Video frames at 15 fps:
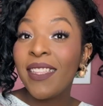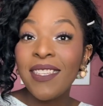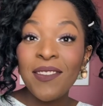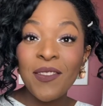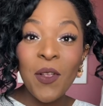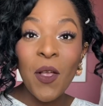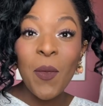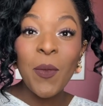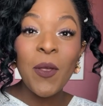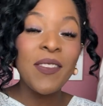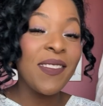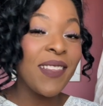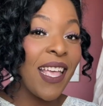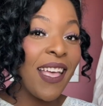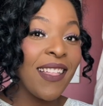this top on
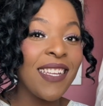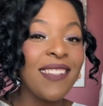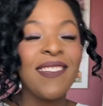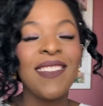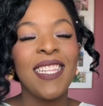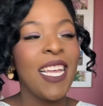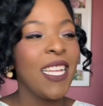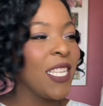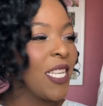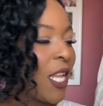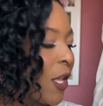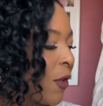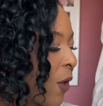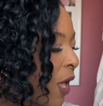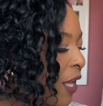sale at
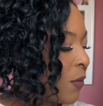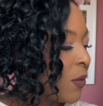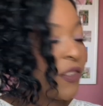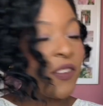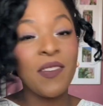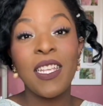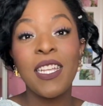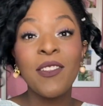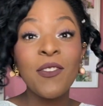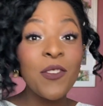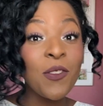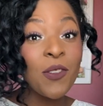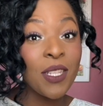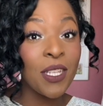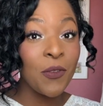Zalando and was just
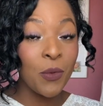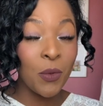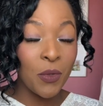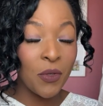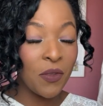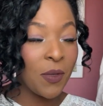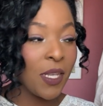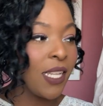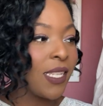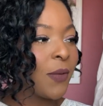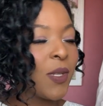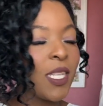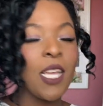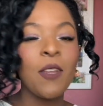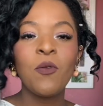instantly drawn to it. I
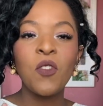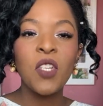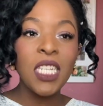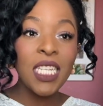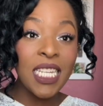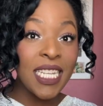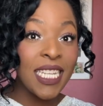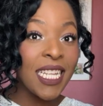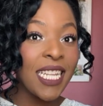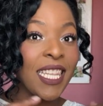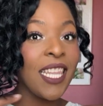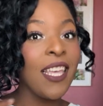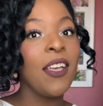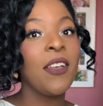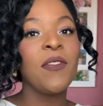mean, I really
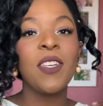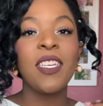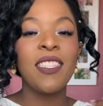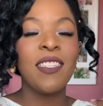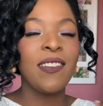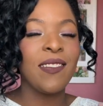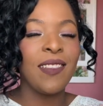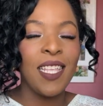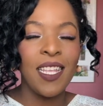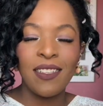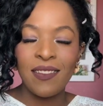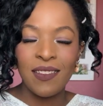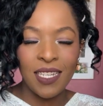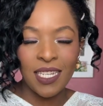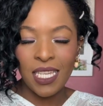love this lace
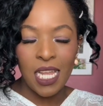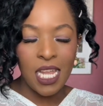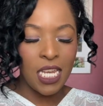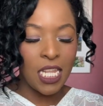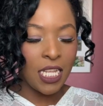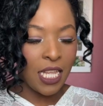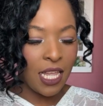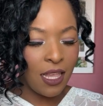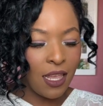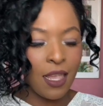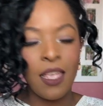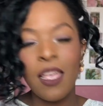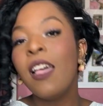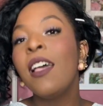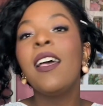detailing
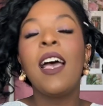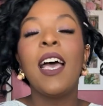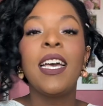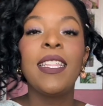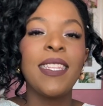here and